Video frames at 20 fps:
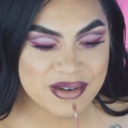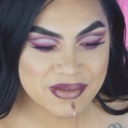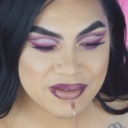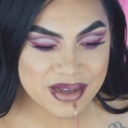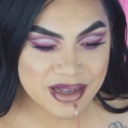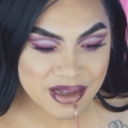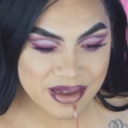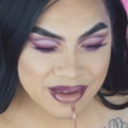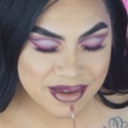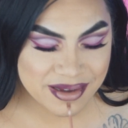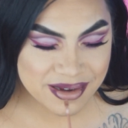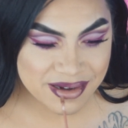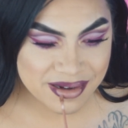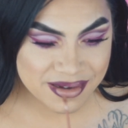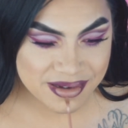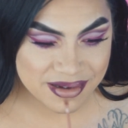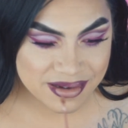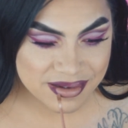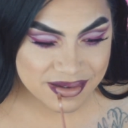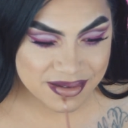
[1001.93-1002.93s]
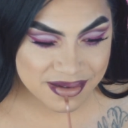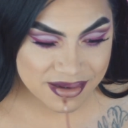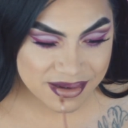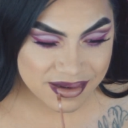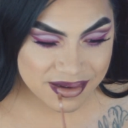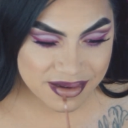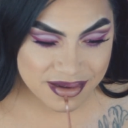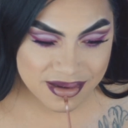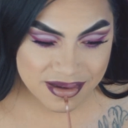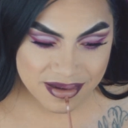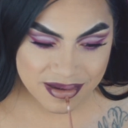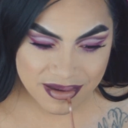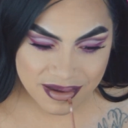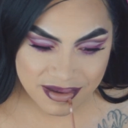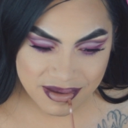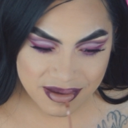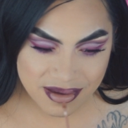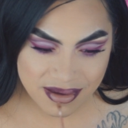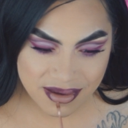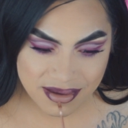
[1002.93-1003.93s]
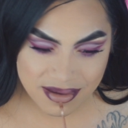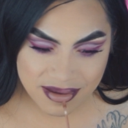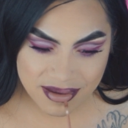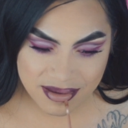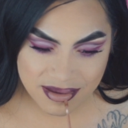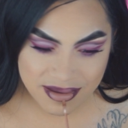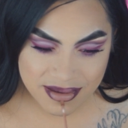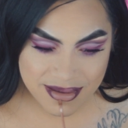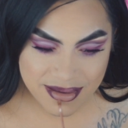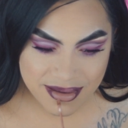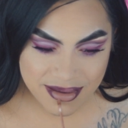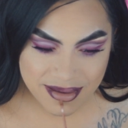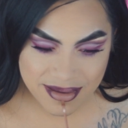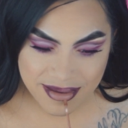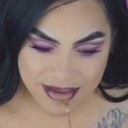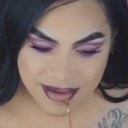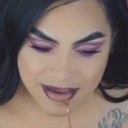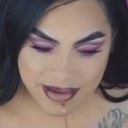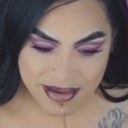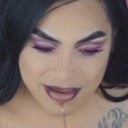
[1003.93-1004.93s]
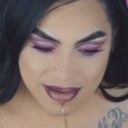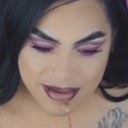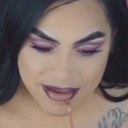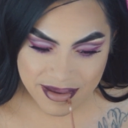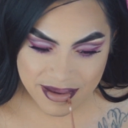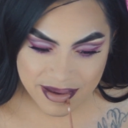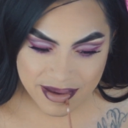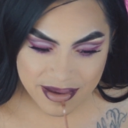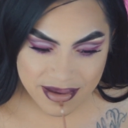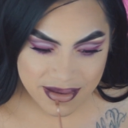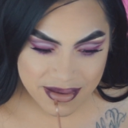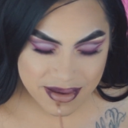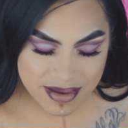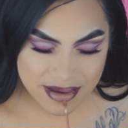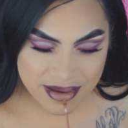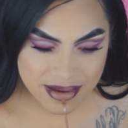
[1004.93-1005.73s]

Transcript: in well, it'll look real nice, trust me.